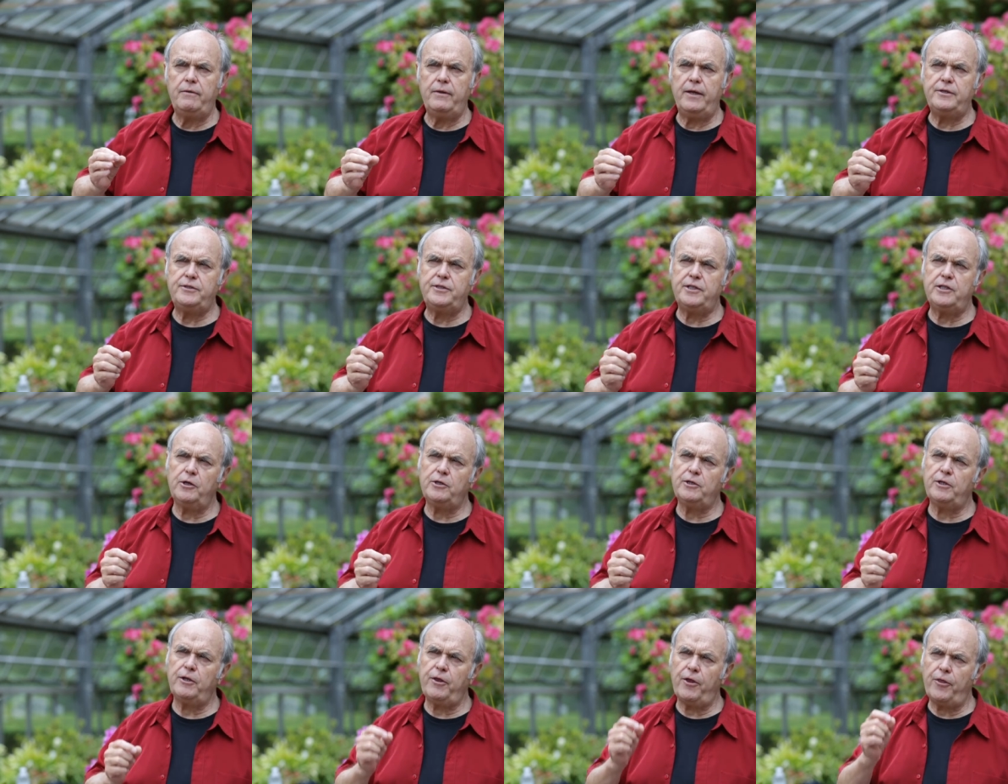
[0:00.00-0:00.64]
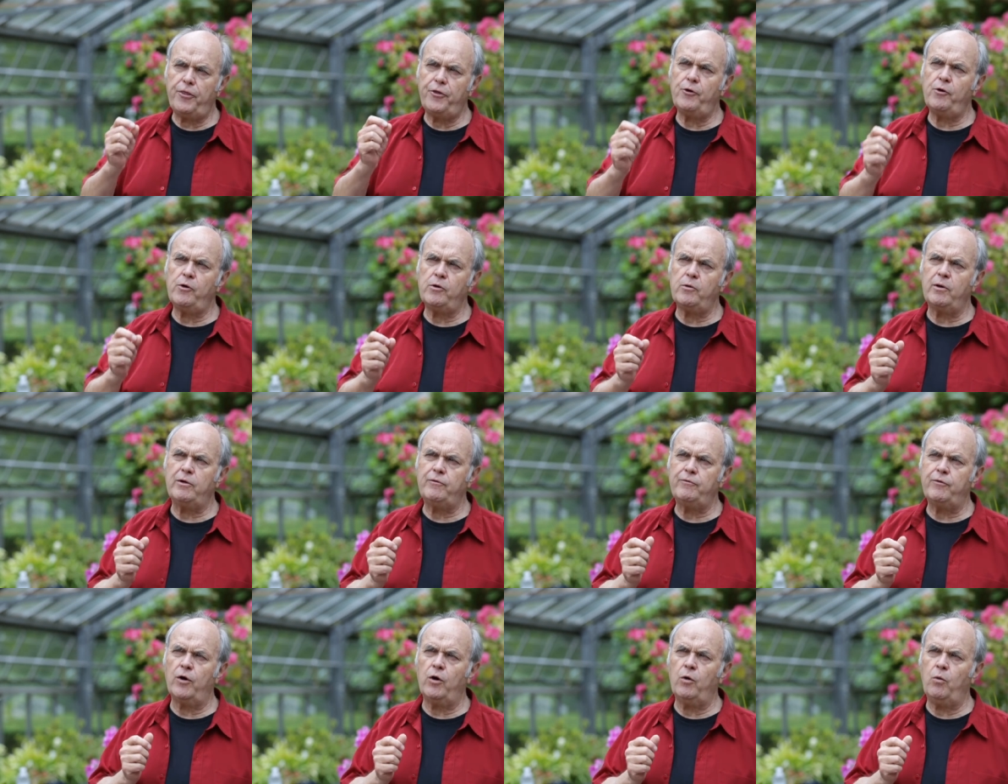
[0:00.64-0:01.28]
Then she looked at the third
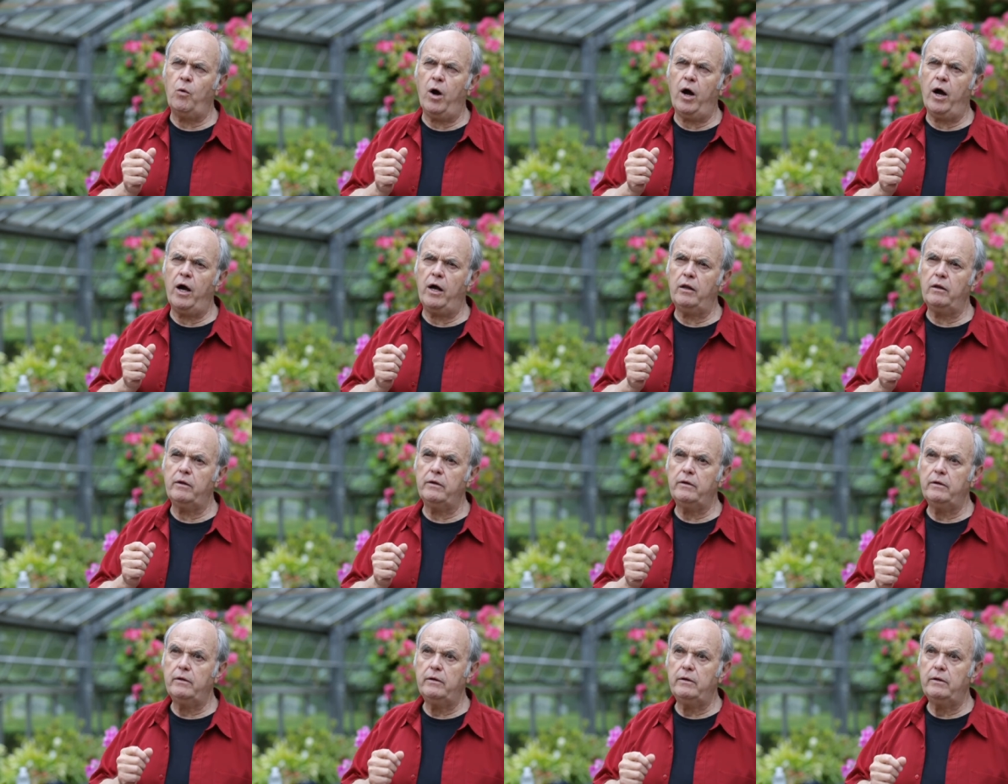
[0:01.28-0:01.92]
one for a while,